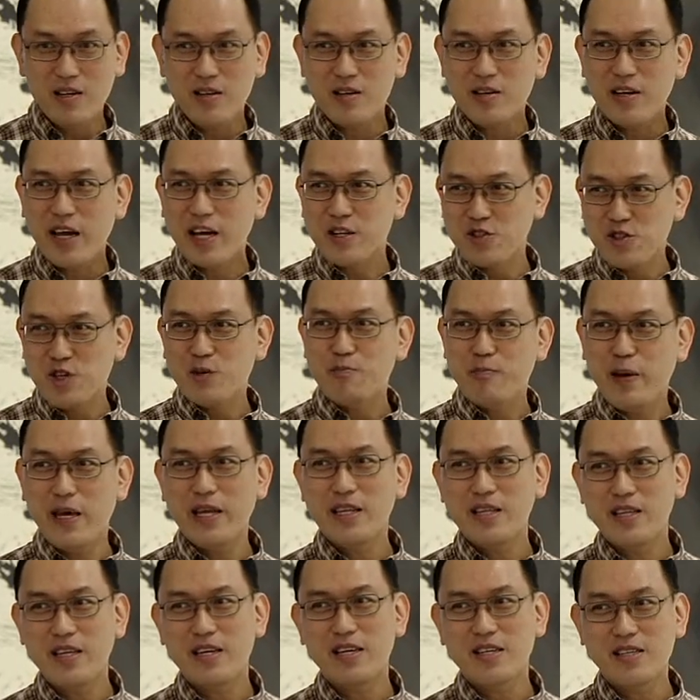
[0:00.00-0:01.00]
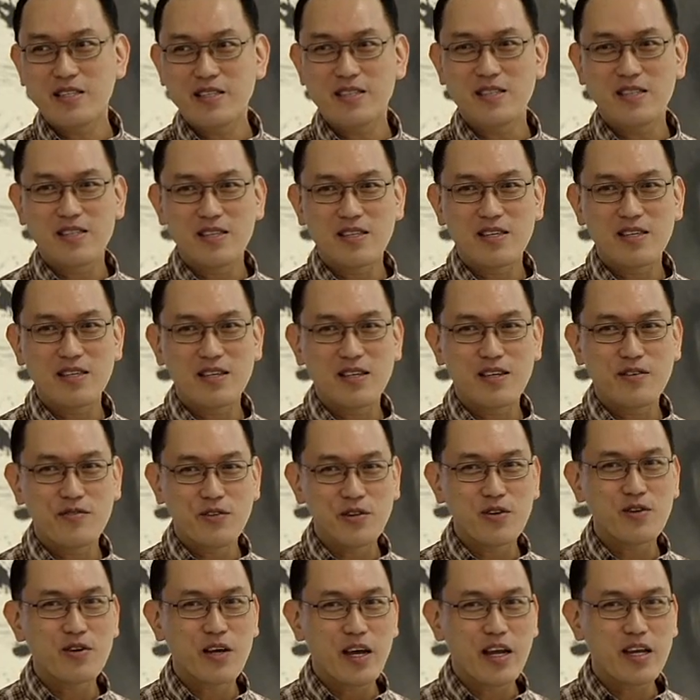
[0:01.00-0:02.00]
actual paintings, if
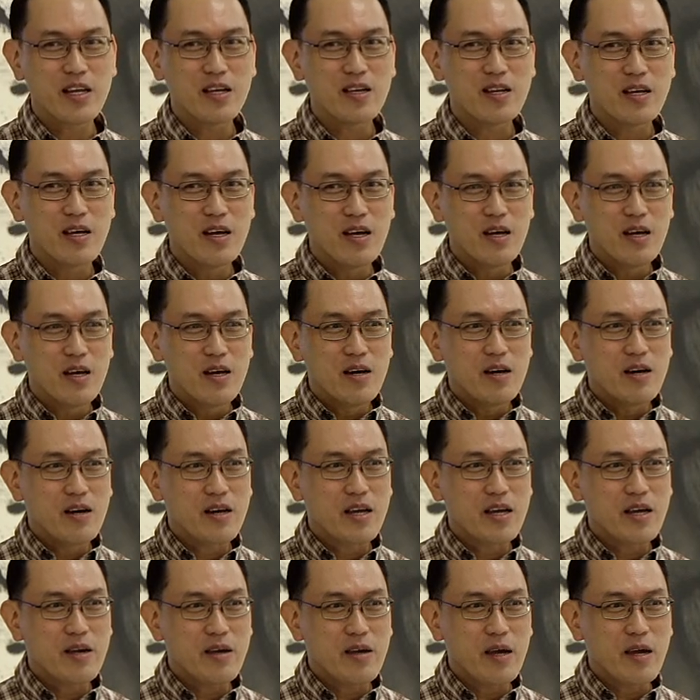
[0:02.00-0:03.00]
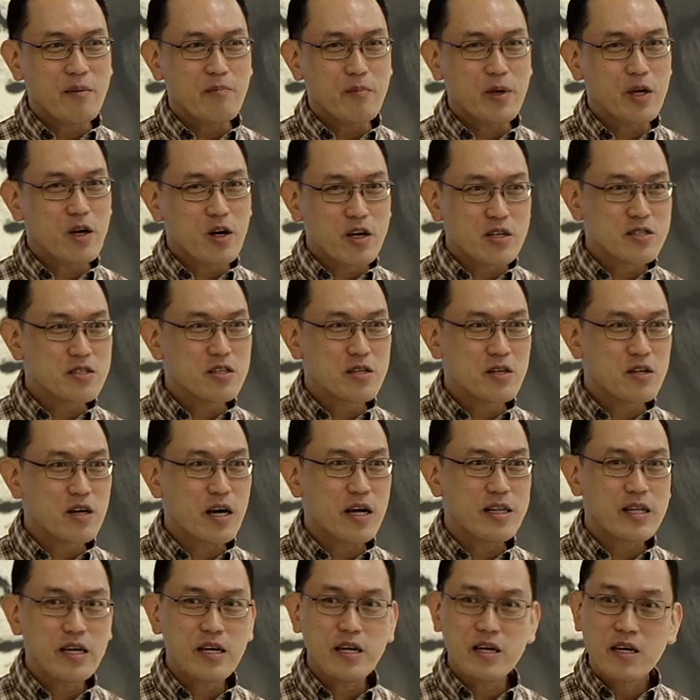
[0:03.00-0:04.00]
you look at it. Okay, and because,
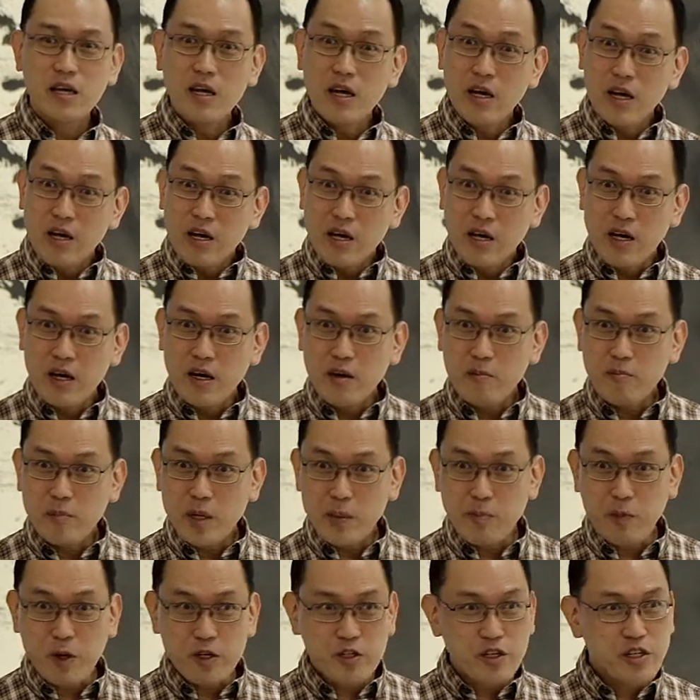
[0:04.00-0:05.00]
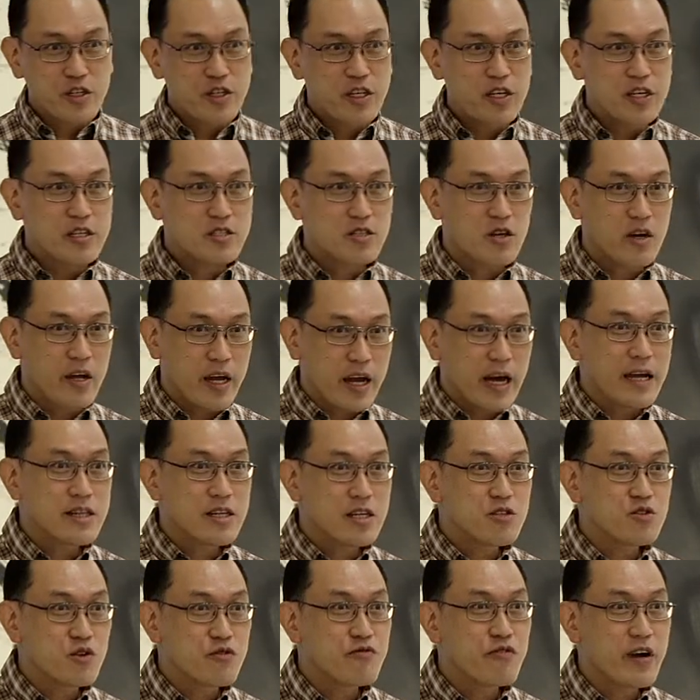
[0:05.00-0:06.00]
I think a portraitist or an
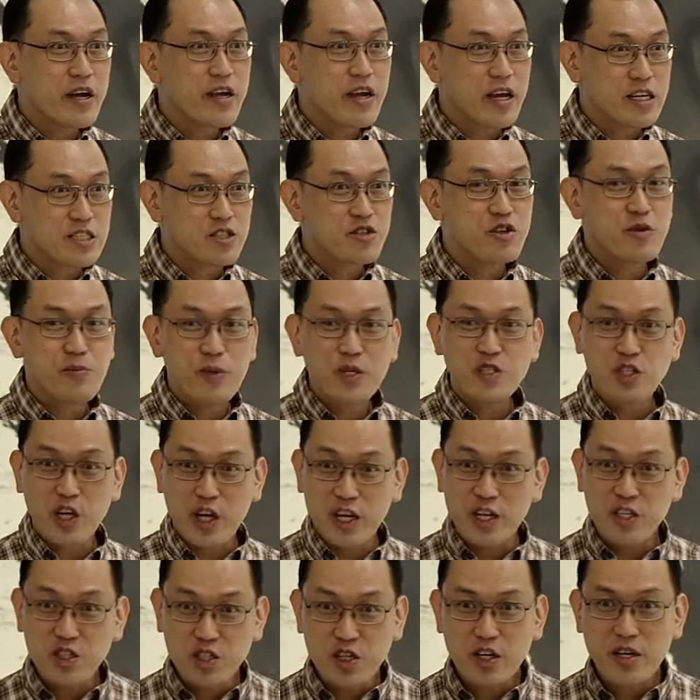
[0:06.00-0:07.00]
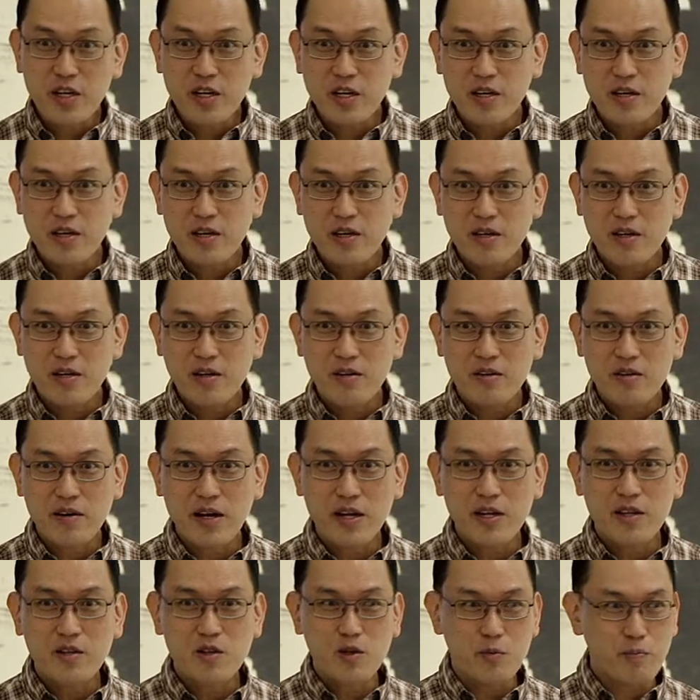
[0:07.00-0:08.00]
artist will find it extremely challenging,
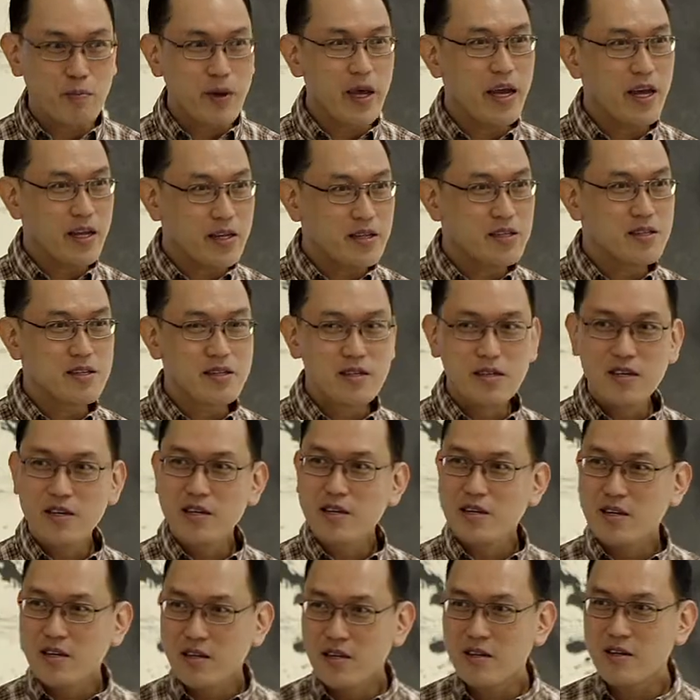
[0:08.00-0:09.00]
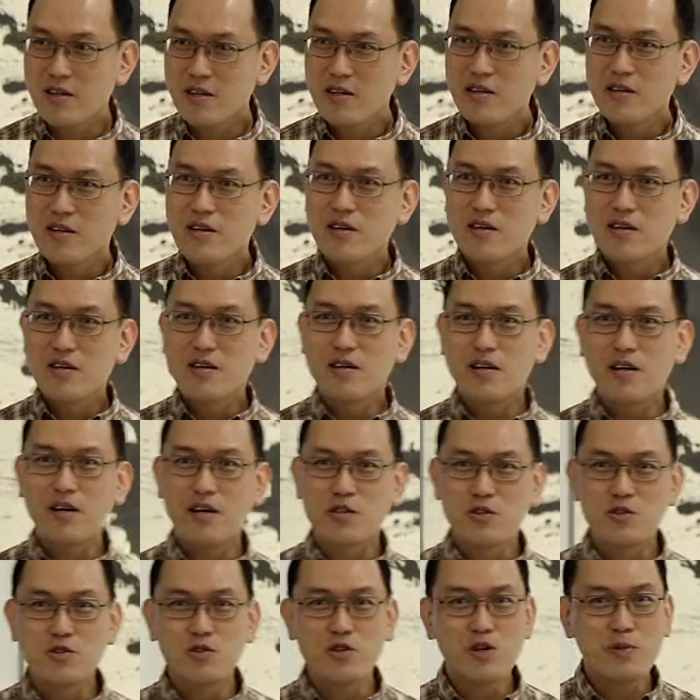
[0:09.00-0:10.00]
right, to paint,
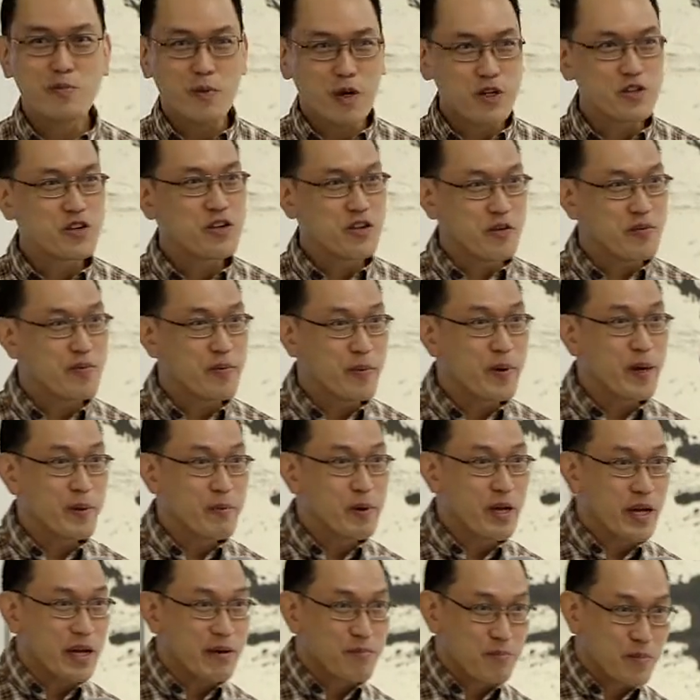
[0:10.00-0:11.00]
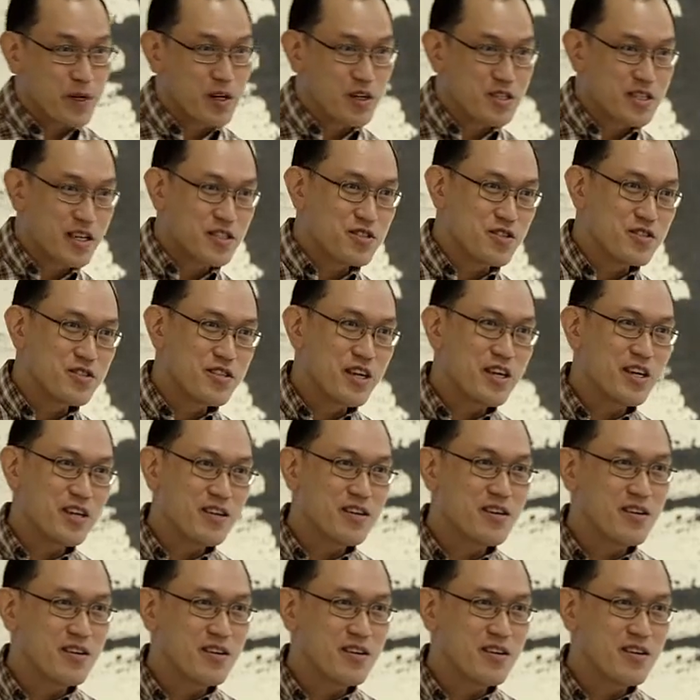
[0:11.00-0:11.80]
to do a portrait of a baby, because as you said,